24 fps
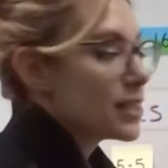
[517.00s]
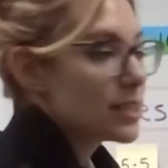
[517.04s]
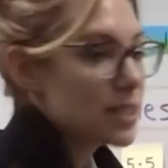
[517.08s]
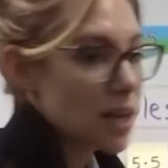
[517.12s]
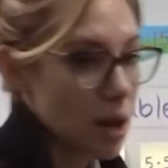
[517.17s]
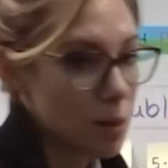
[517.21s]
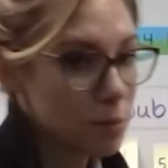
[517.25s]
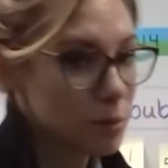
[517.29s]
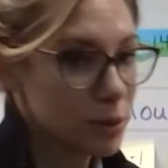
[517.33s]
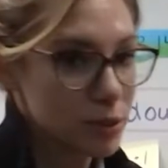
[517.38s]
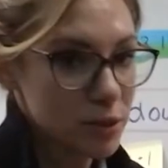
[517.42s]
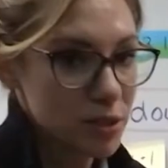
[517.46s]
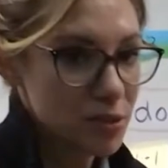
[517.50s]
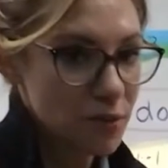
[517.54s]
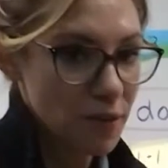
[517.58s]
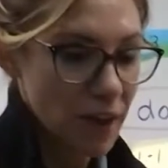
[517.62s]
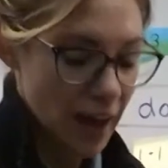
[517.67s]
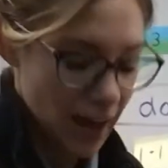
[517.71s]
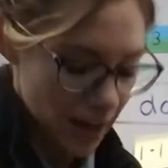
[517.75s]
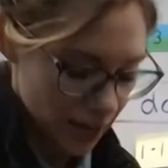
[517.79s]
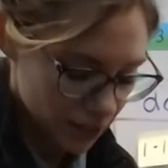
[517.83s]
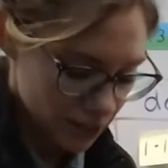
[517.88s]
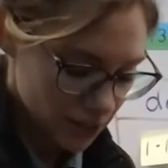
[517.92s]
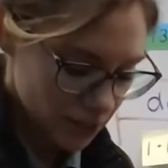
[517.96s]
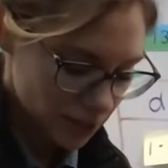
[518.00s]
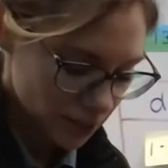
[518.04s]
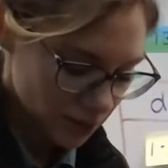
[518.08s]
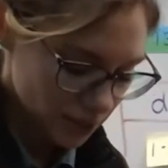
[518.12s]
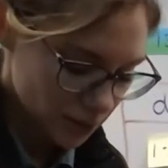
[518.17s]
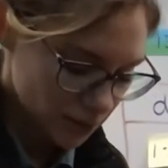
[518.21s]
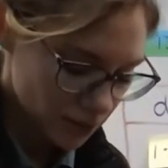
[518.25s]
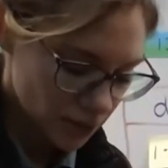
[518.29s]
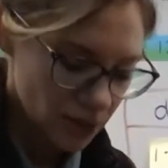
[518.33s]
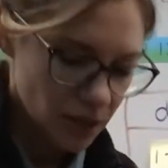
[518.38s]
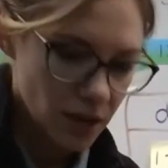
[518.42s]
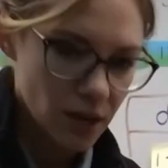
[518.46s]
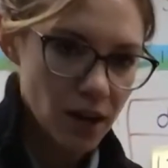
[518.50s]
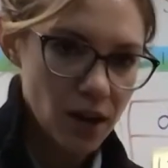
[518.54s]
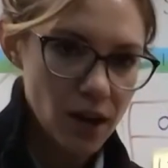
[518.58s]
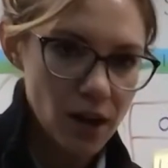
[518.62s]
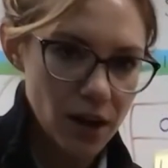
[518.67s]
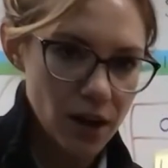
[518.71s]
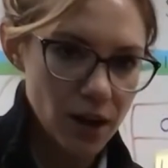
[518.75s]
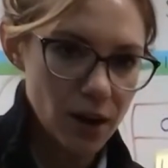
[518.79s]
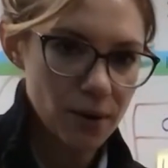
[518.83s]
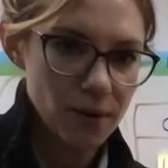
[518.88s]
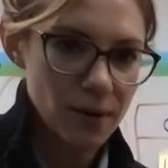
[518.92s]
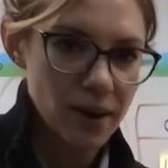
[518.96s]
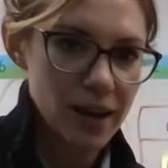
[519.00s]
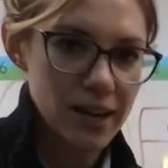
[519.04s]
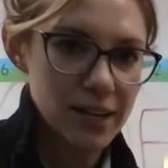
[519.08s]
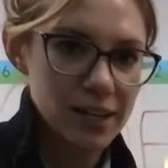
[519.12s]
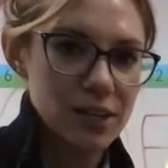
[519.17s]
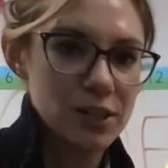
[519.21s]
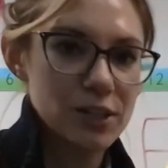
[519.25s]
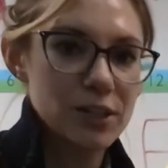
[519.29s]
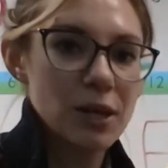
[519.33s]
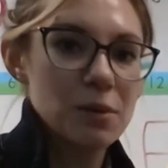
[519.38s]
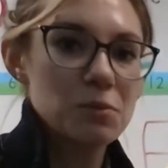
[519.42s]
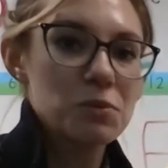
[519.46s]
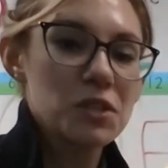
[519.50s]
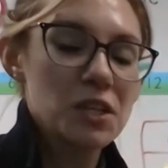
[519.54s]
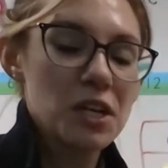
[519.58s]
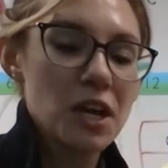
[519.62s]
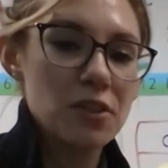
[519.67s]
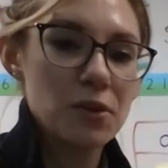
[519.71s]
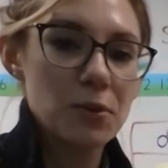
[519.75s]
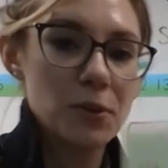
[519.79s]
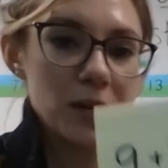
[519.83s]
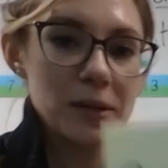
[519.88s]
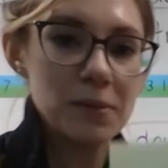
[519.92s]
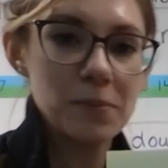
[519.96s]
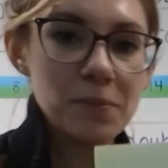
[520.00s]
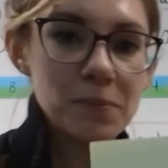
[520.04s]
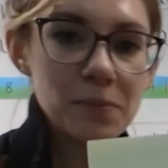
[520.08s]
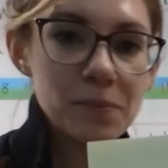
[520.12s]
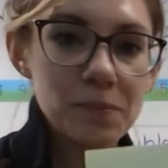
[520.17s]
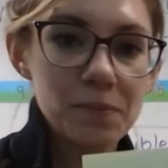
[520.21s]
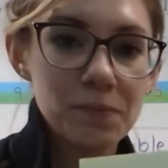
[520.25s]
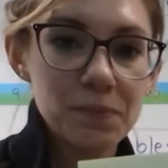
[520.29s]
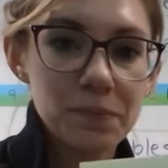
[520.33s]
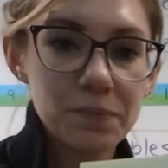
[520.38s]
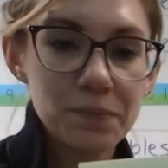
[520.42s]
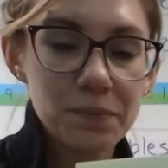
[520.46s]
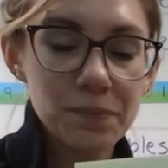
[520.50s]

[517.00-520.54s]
a doubles fact. All right, here comes another one.